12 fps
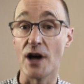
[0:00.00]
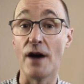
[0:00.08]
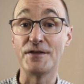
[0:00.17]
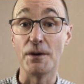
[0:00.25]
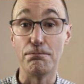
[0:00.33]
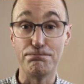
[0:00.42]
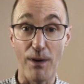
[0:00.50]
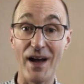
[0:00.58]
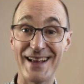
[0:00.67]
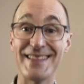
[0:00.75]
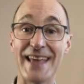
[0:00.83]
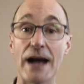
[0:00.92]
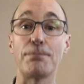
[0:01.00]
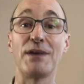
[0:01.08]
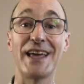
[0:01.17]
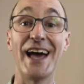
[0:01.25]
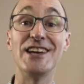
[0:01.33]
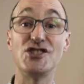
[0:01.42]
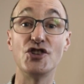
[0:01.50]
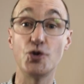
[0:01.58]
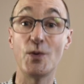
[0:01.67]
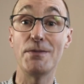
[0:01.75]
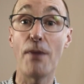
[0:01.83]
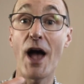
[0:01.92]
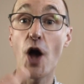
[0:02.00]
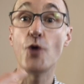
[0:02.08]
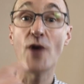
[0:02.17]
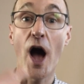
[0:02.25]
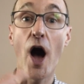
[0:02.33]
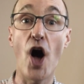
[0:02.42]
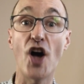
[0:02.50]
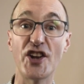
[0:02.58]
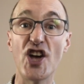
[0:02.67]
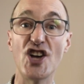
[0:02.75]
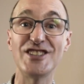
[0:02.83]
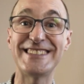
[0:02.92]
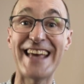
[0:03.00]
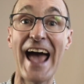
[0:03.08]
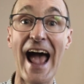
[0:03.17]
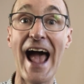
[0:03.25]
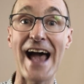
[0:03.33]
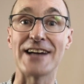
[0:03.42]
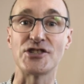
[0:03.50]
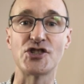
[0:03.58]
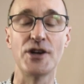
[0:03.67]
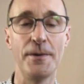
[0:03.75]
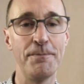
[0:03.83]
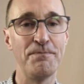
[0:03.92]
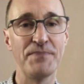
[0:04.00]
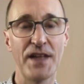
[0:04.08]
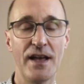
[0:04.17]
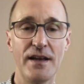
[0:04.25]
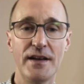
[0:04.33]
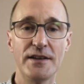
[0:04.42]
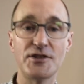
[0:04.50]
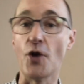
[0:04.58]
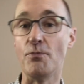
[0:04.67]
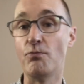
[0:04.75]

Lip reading: after buying the applications with my own hard-earned cash. So,